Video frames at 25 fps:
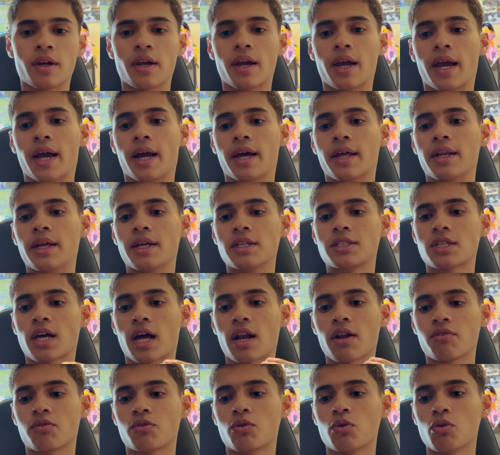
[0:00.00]
And it's kind
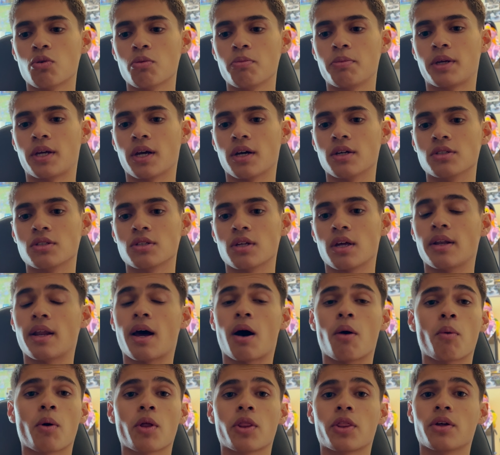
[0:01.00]
of cool because
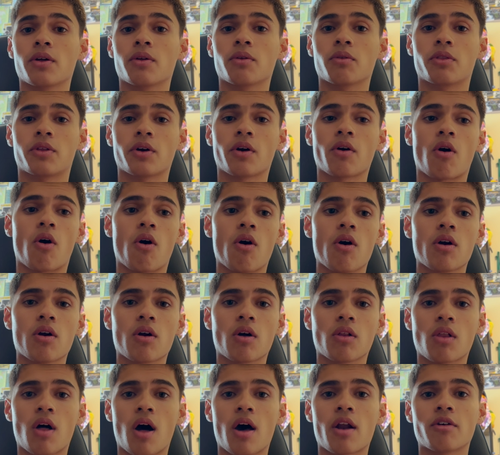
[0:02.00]
now, while there are a
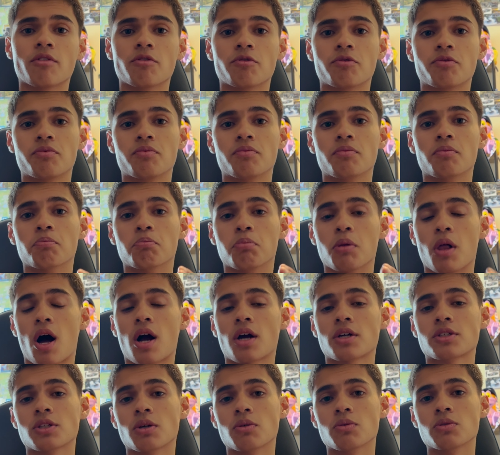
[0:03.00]
lot of
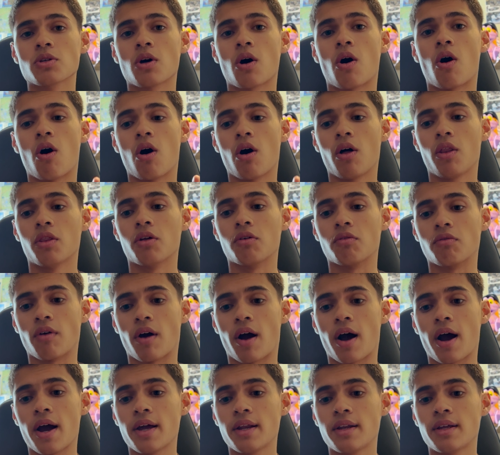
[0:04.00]
block zones on the
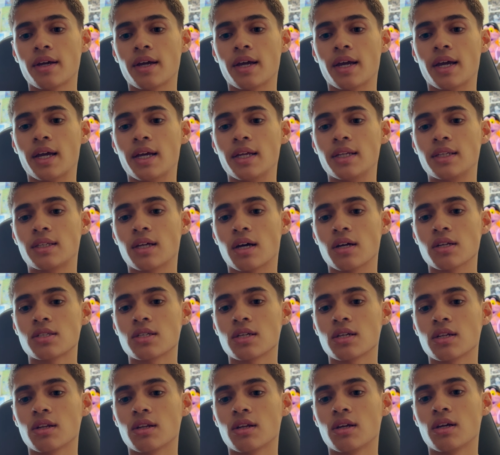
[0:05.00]
ride,
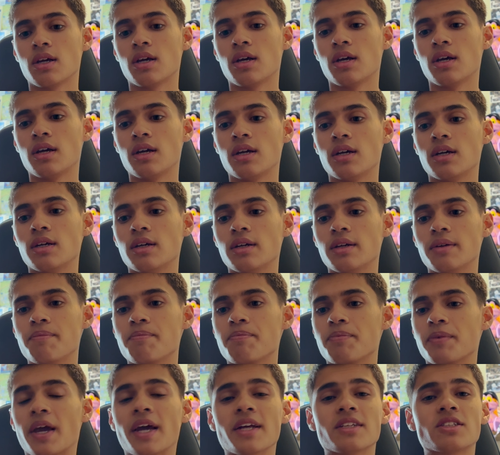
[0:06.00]

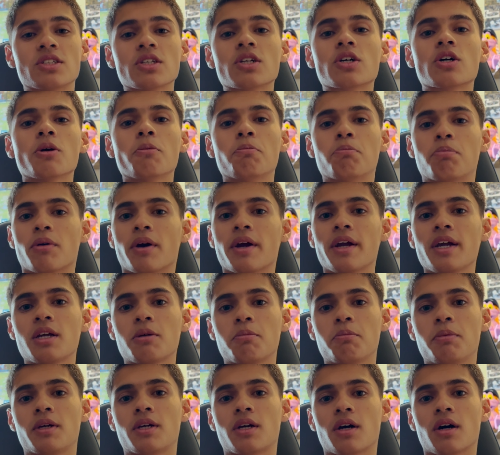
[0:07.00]
it's a good
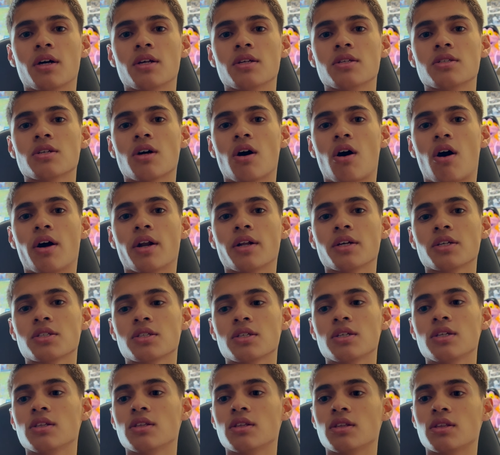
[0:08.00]
break because
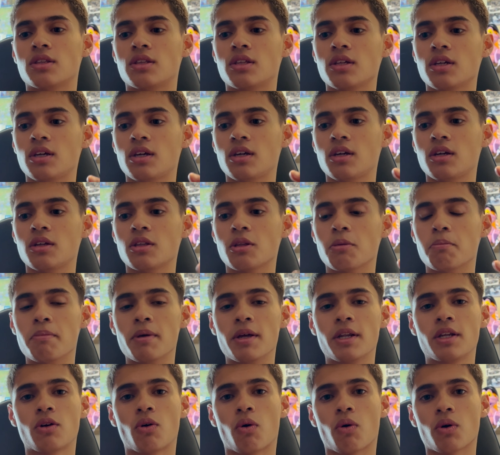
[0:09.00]
honestly, the
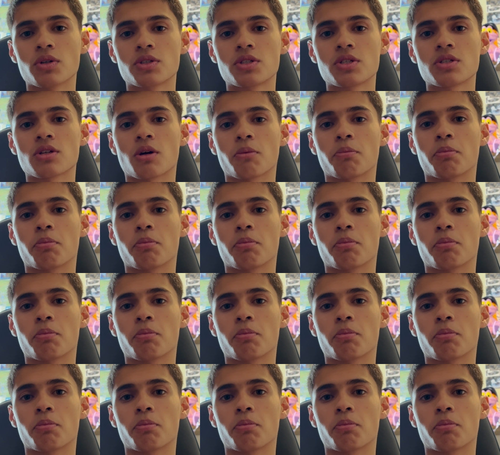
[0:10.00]
mid courses are